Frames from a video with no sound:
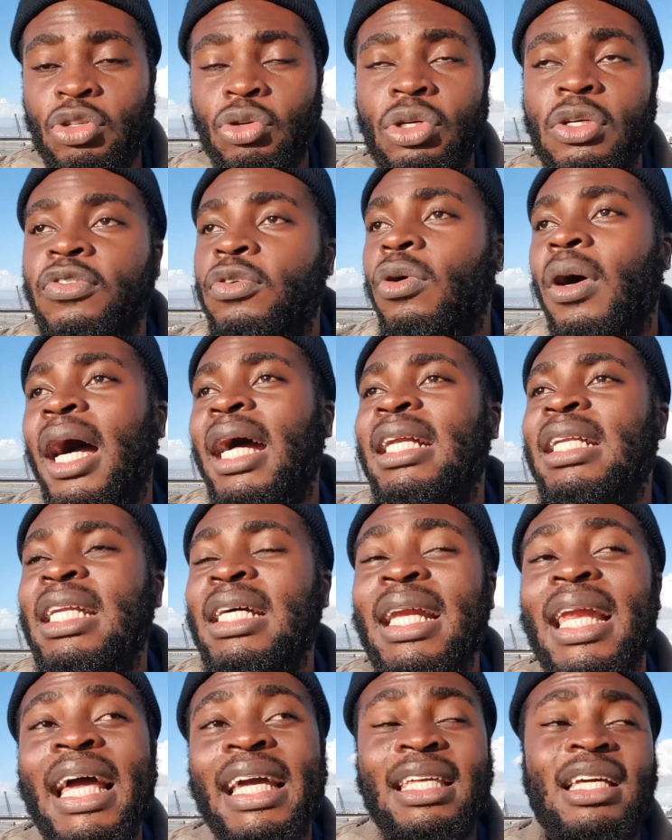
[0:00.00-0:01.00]
So if you're
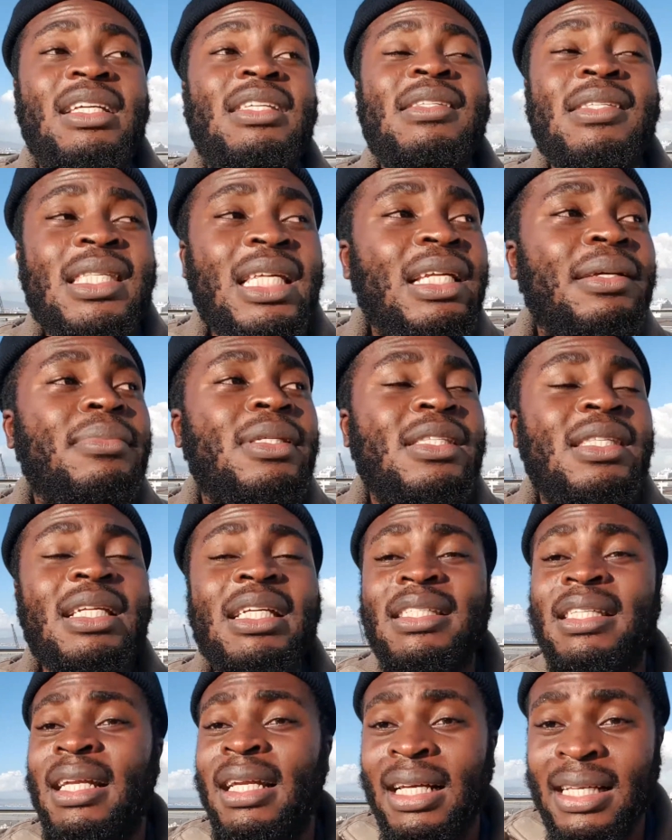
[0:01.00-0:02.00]
under like extreme
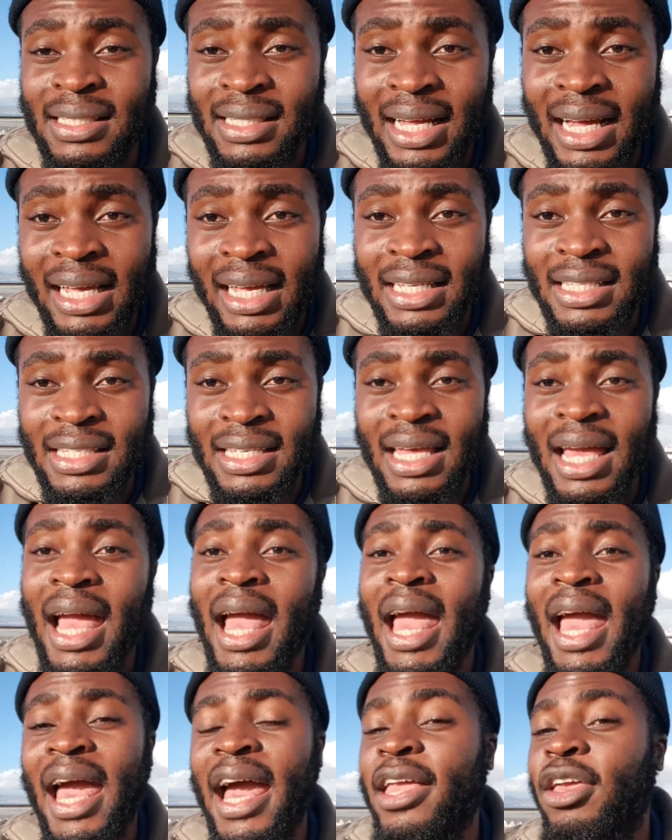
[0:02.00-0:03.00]
stress and anxiety
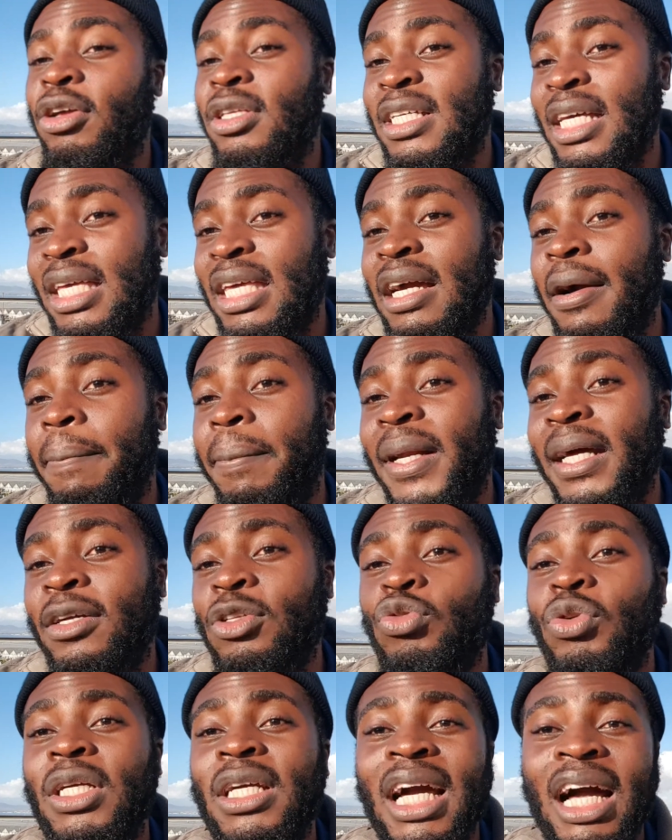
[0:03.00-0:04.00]
and you're taking a
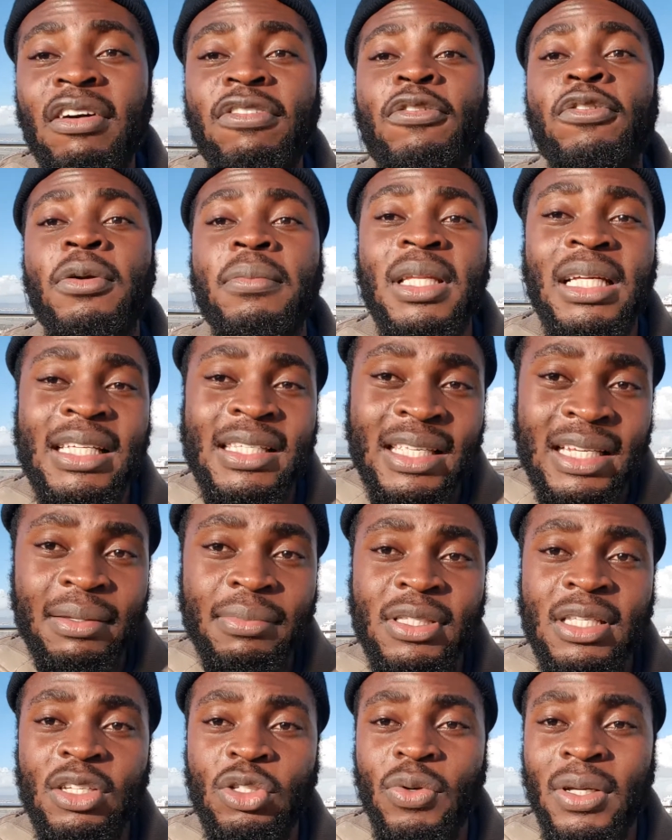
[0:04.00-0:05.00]
break to recover from the extreme
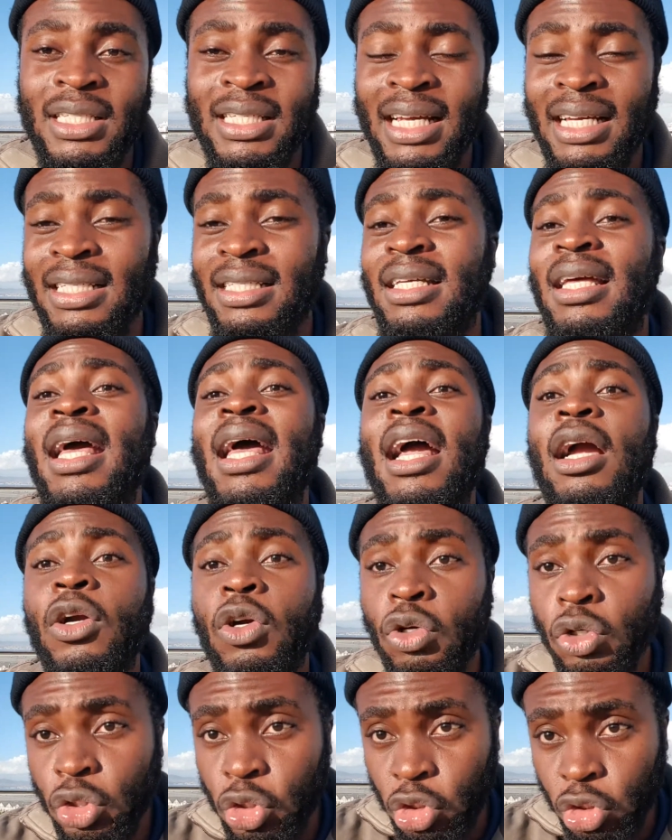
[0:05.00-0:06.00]
stress or anxiety,
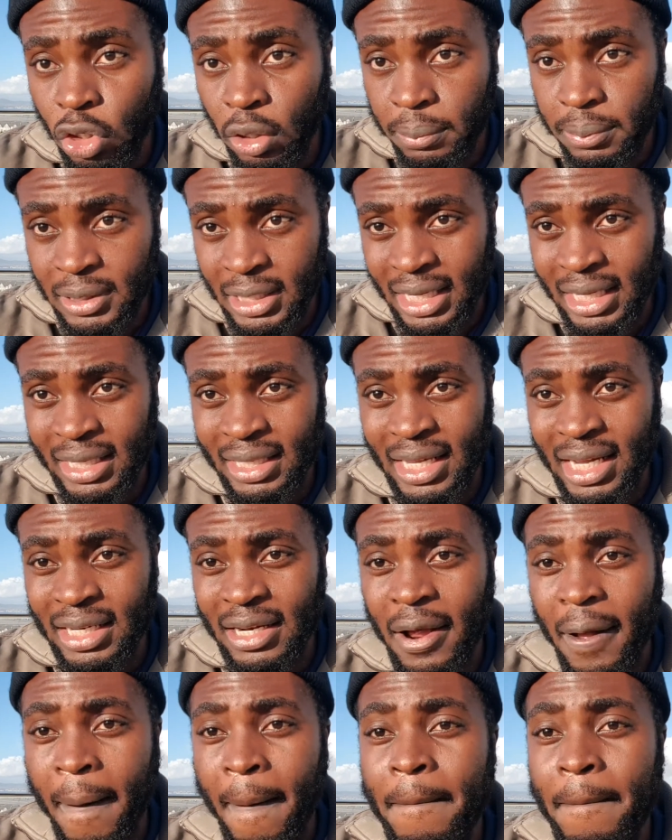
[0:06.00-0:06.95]
good job, take that.